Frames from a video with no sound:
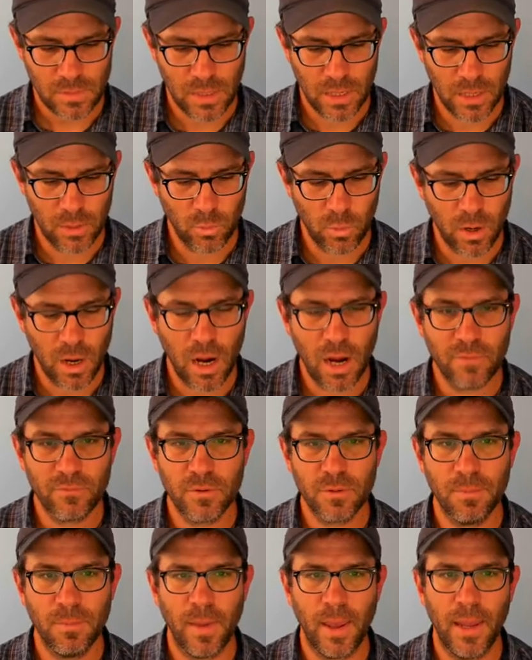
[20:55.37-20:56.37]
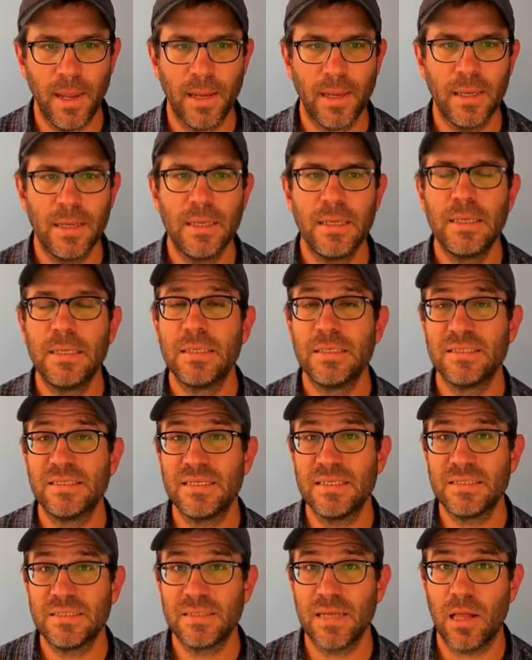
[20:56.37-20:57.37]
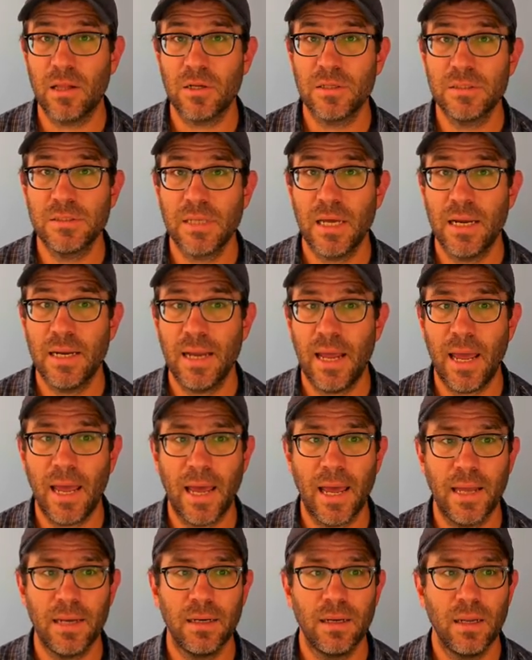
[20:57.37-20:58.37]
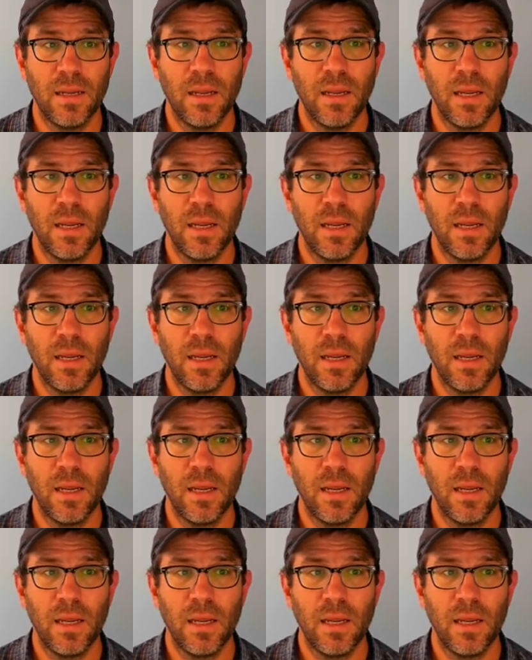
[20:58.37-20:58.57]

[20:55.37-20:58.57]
And wherever make sees dollar sign at,